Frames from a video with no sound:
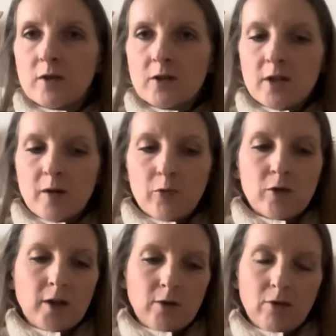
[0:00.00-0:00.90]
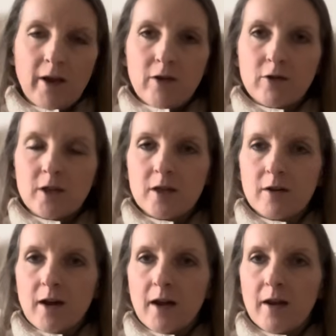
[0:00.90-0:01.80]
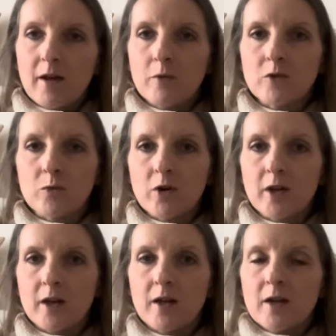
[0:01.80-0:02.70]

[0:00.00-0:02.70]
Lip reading: because then I put the little light on here and it wasn't working.